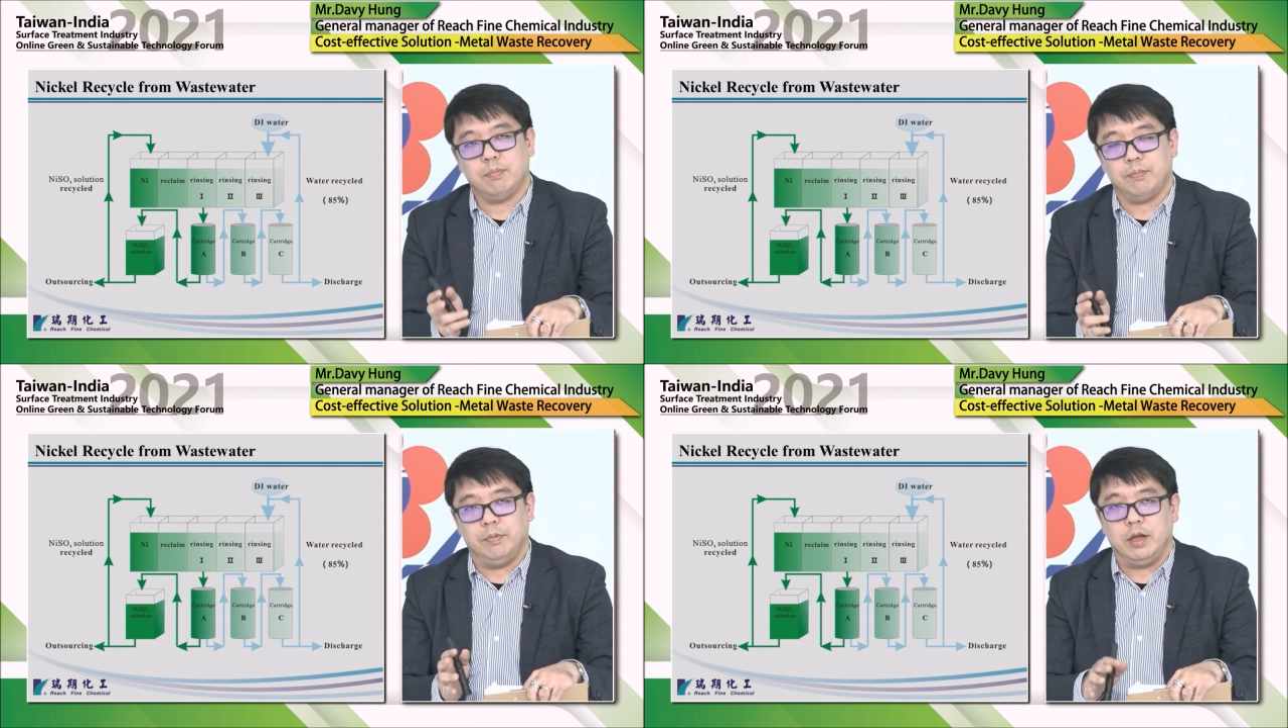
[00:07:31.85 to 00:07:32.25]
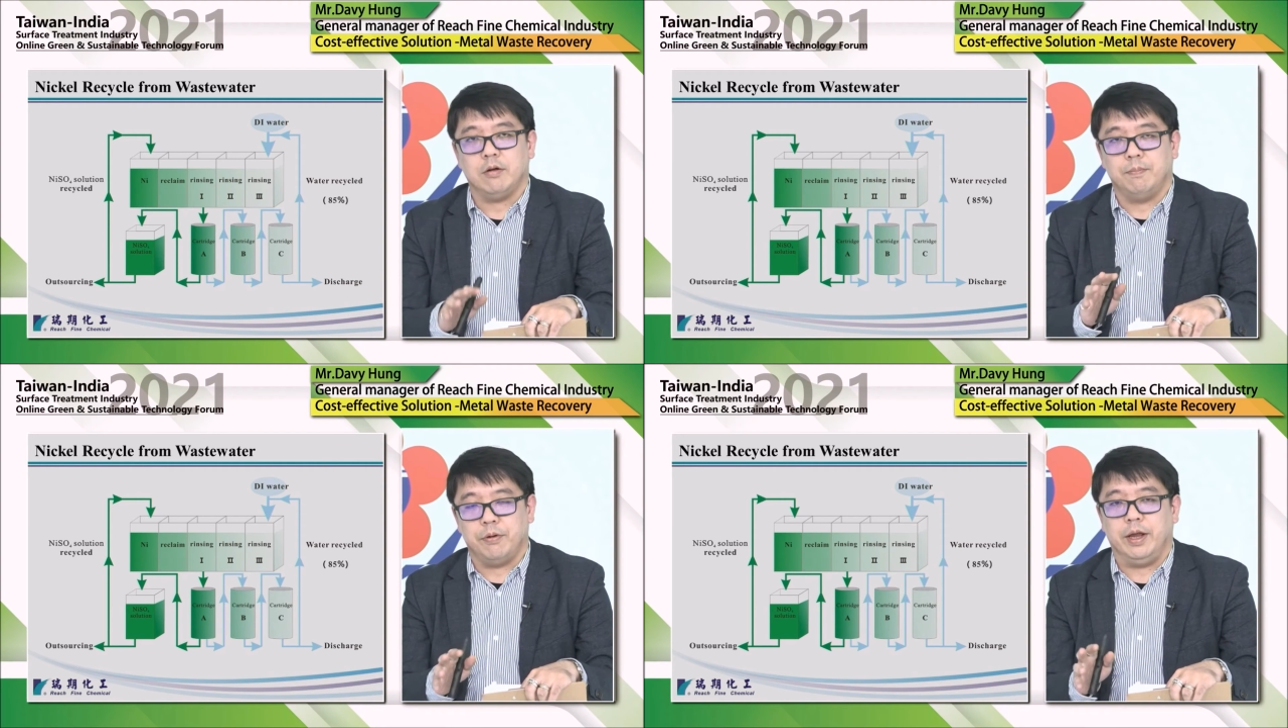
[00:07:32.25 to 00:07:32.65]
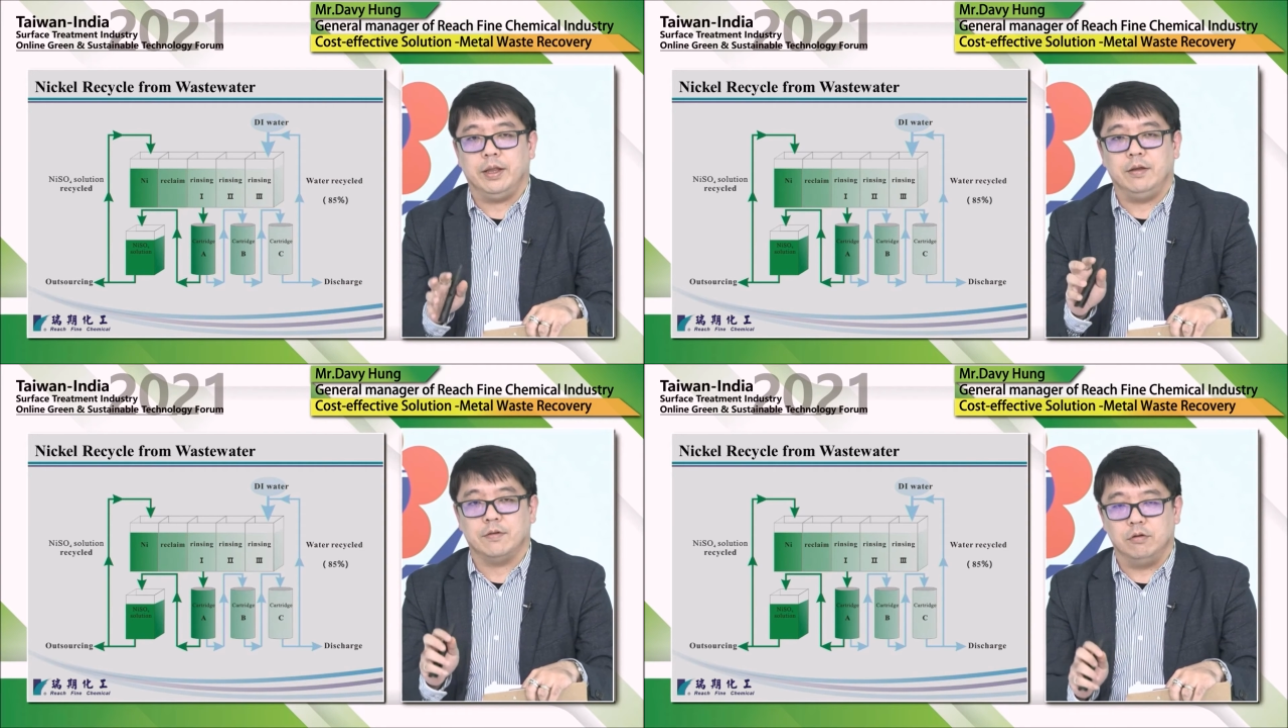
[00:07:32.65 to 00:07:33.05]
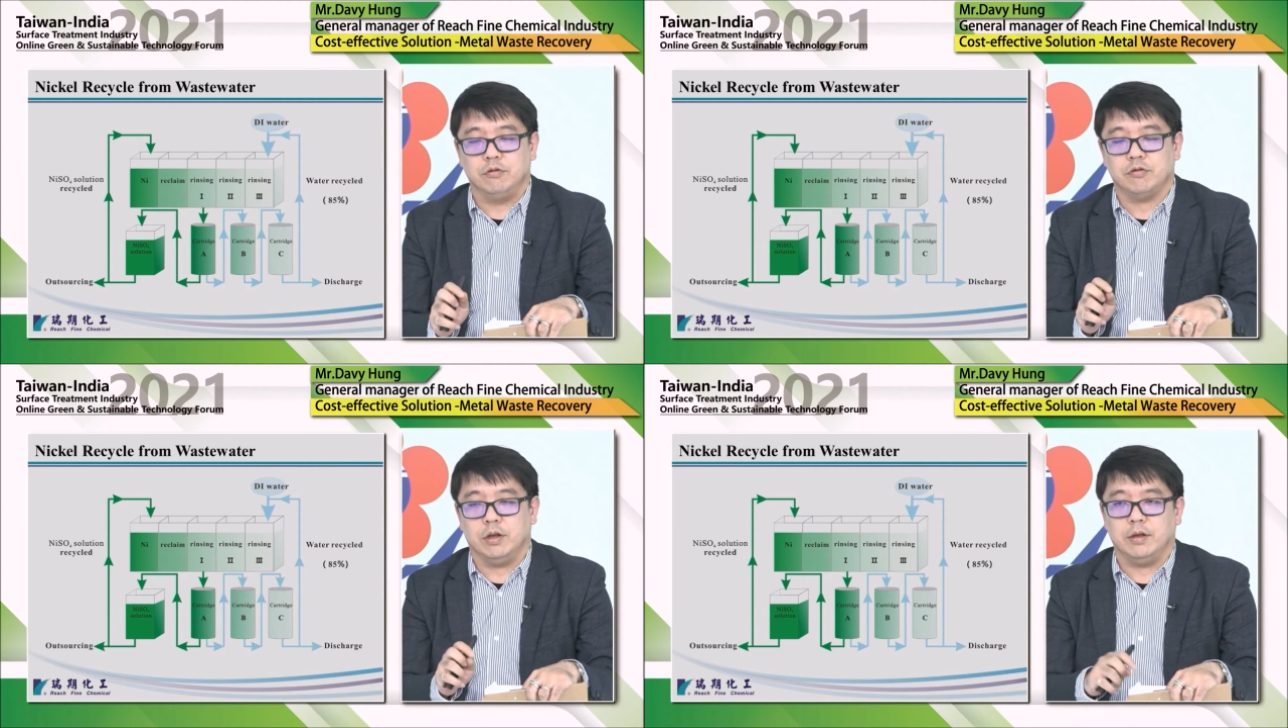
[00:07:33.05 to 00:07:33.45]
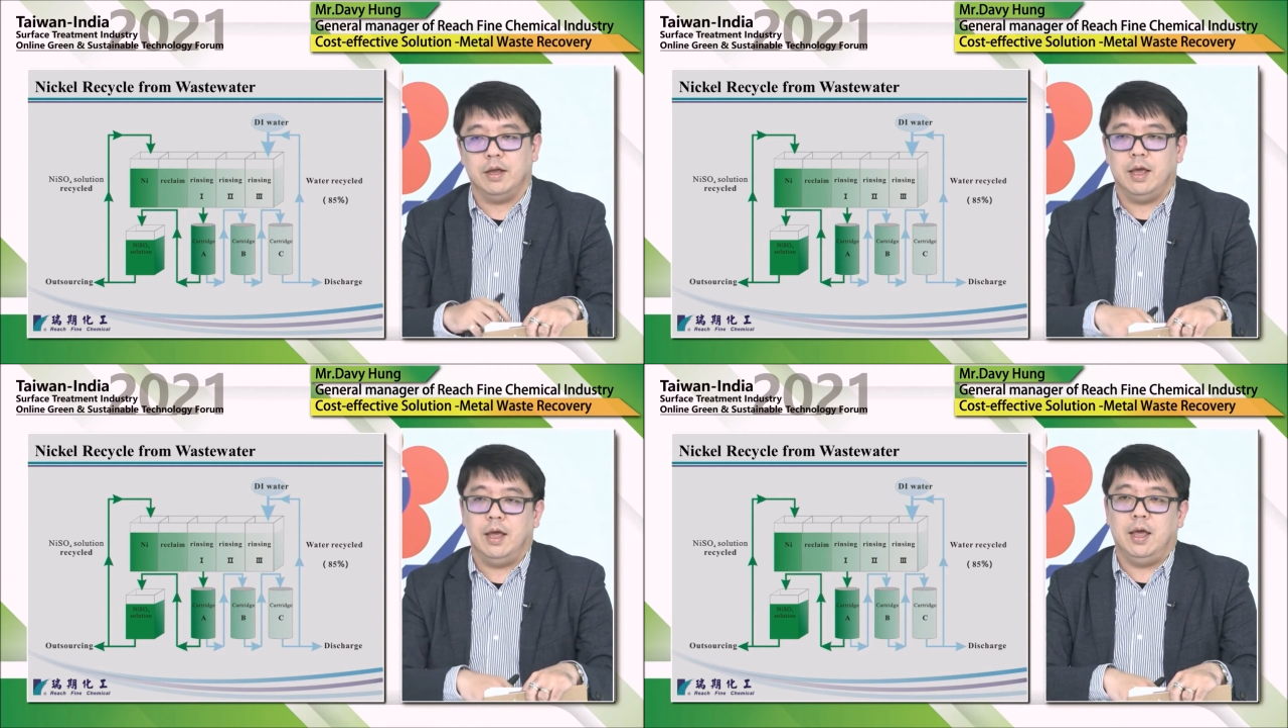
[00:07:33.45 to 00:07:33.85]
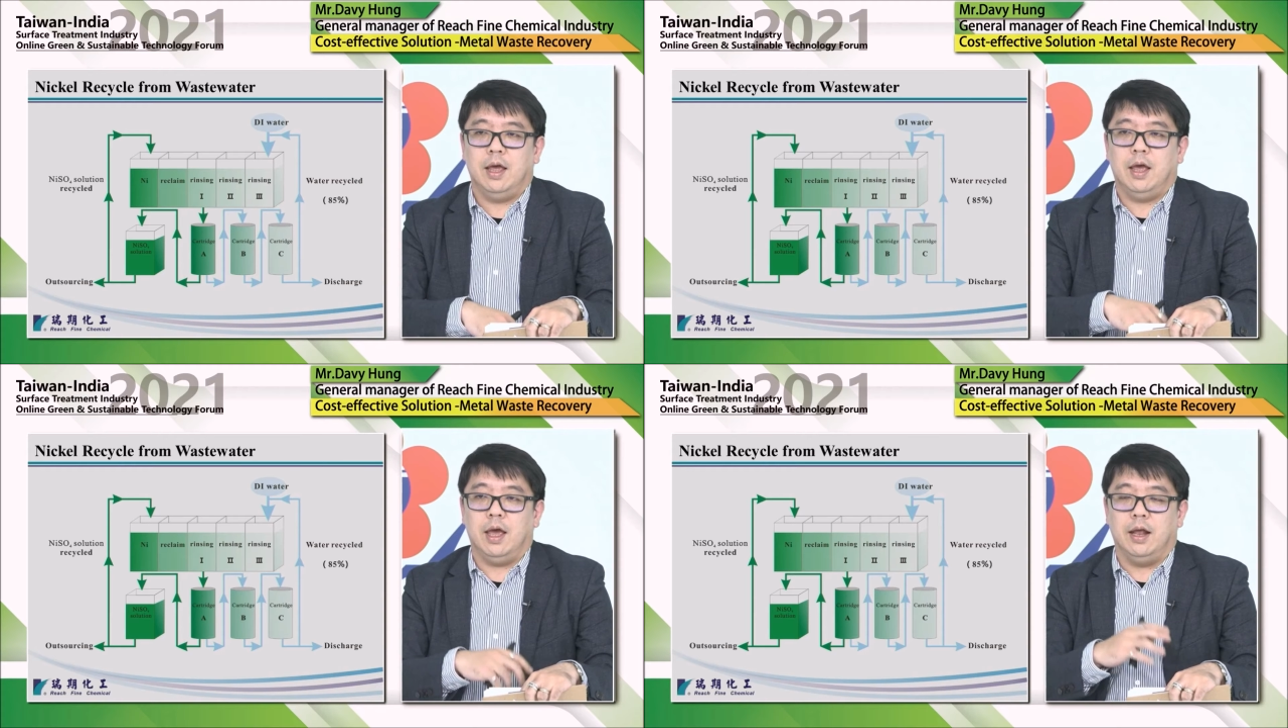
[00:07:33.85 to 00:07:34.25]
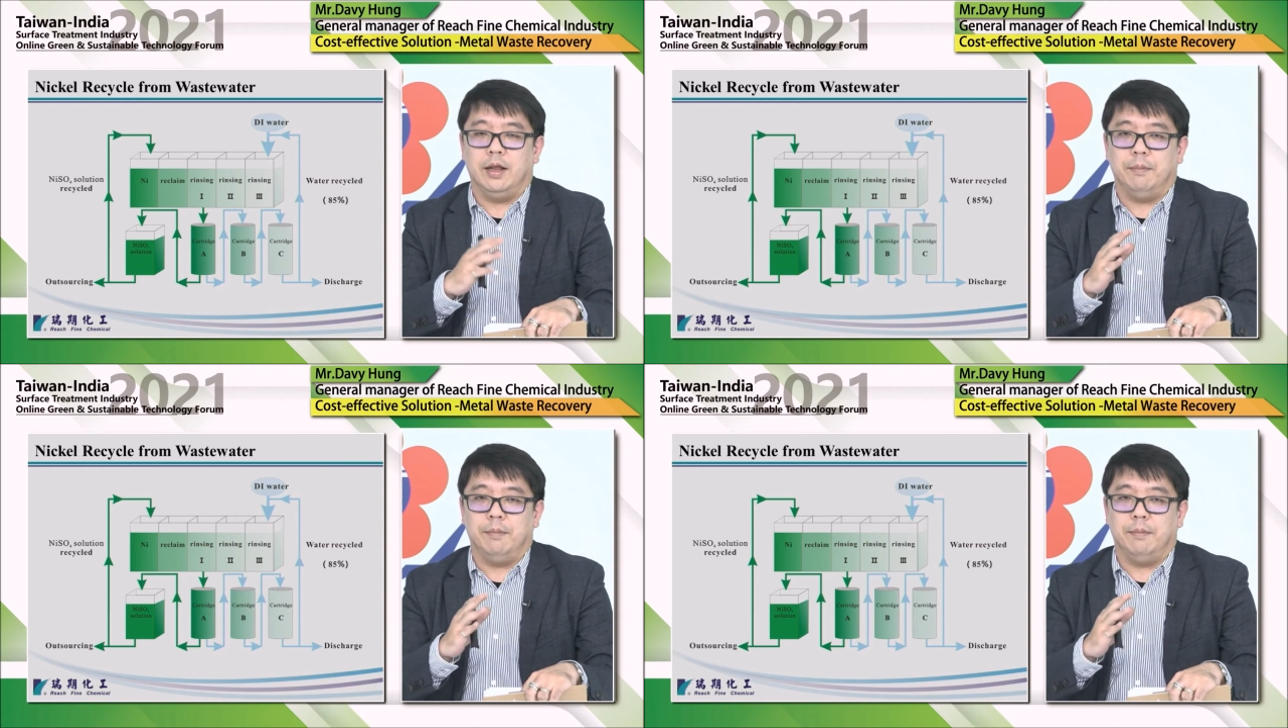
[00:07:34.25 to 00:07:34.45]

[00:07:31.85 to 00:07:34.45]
nickel plating solution. And